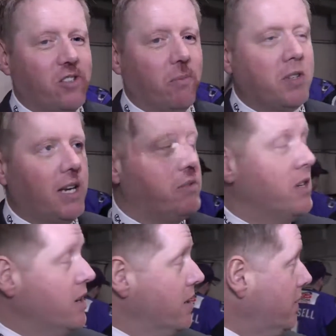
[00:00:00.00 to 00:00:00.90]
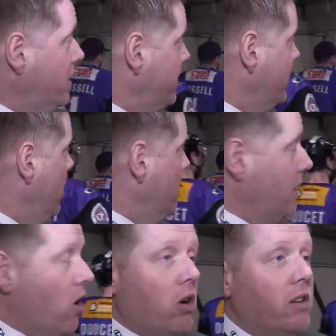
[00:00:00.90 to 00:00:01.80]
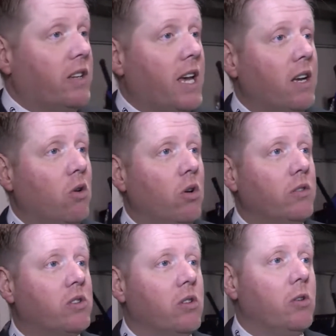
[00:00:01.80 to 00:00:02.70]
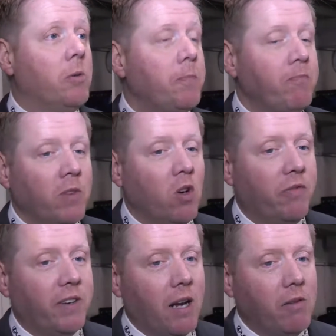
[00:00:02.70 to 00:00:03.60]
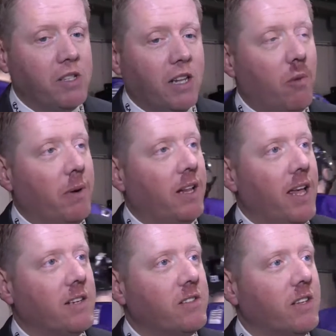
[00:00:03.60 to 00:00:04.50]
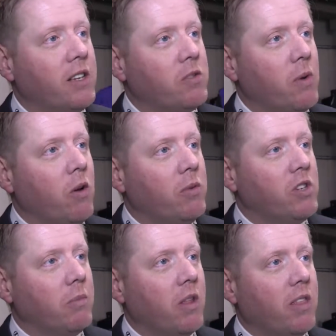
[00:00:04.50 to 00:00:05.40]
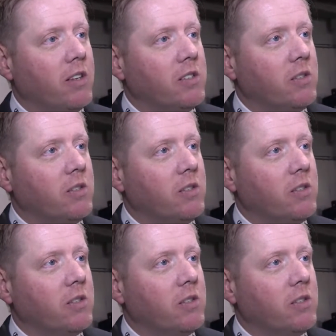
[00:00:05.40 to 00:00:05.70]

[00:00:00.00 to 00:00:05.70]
sometimes it takes a little bit longer to get going, so hopefully that was a little bit of legs today as well with some of the things.